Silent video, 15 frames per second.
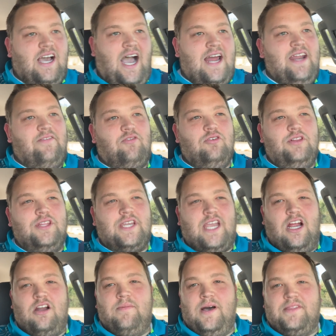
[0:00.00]
I never really
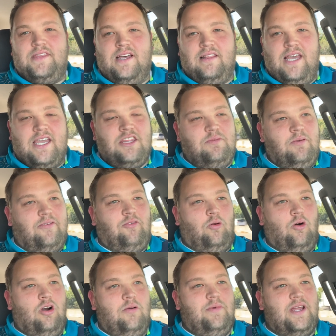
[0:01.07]
cared about that length
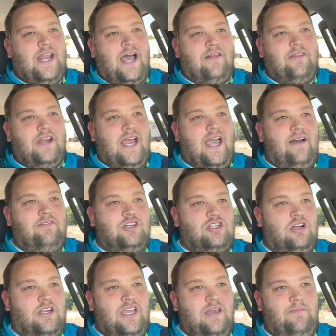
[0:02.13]
before, but now that I have a
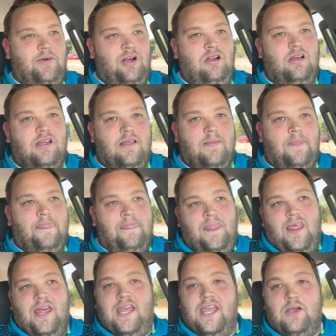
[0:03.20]
truck camper,
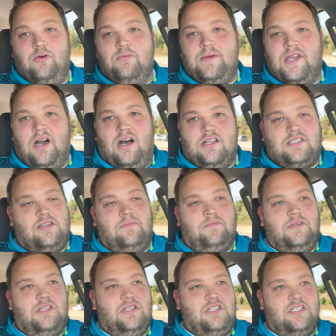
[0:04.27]
it would be
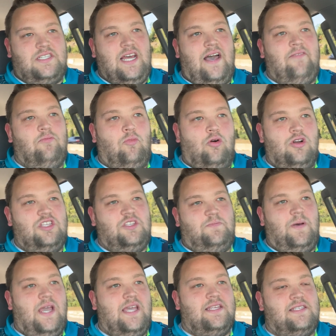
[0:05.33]
awesome to just have more
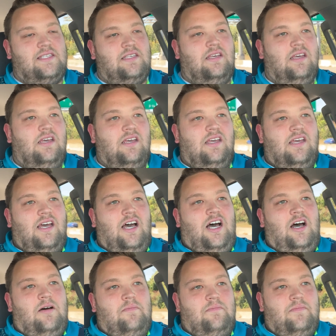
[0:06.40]
space
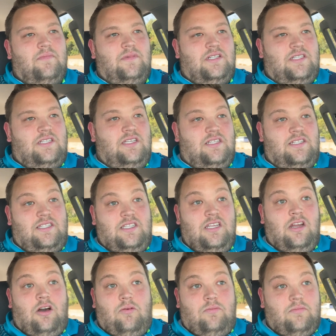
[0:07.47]
to,
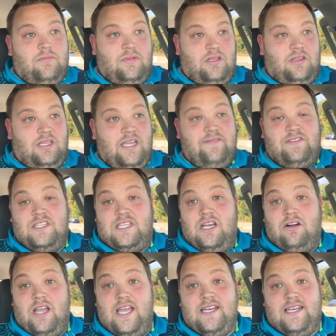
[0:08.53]
you know, leave the
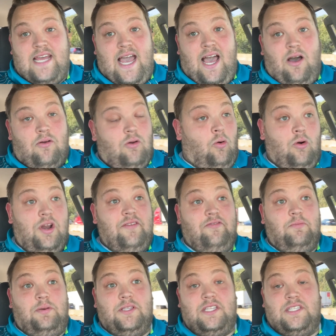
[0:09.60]
tailgate down or
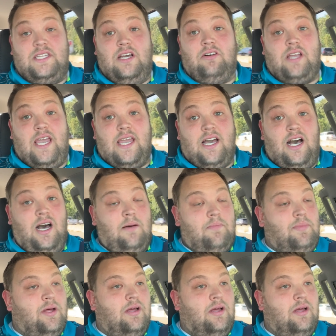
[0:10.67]
even put the tailgate up,